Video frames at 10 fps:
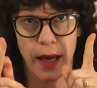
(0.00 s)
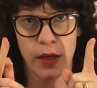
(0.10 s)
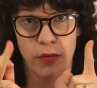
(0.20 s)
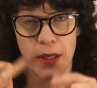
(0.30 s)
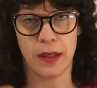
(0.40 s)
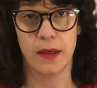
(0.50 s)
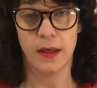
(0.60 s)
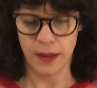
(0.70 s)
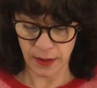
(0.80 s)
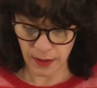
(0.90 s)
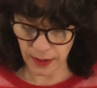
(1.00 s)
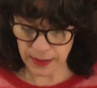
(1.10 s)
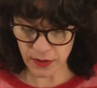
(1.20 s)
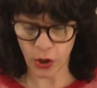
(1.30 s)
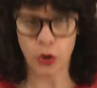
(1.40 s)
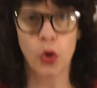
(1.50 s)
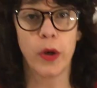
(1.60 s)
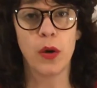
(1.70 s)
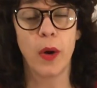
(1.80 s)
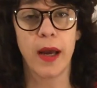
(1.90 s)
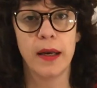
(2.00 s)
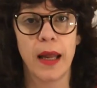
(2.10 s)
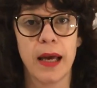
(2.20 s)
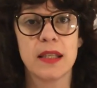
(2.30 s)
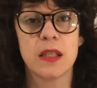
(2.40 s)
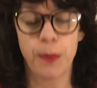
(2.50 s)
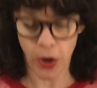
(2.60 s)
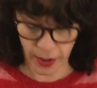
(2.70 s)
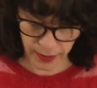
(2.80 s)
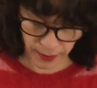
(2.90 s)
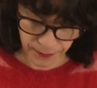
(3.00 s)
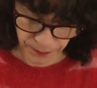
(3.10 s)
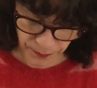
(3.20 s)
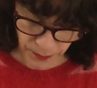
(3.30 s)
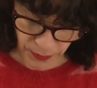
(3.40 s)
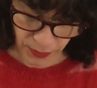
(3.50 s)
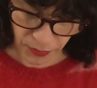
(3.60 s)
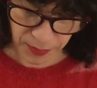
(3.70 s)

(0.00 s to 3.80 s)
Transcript: are you ready? Let's go. Quick one, a spider. All right,